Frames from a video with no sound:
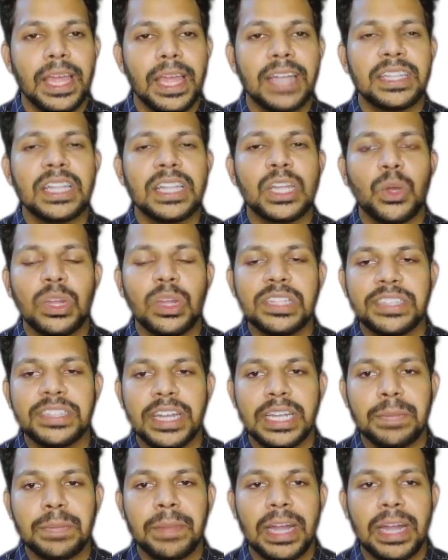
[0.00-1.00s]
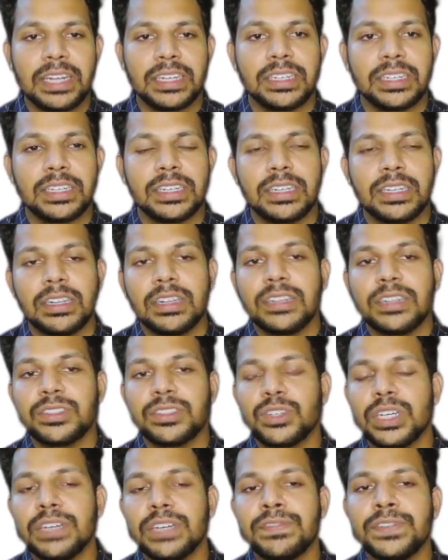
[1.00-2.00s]
And then the cholestatic pattern.
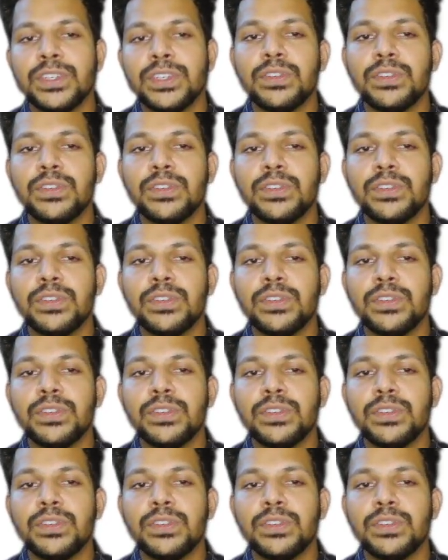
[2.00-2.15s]
So if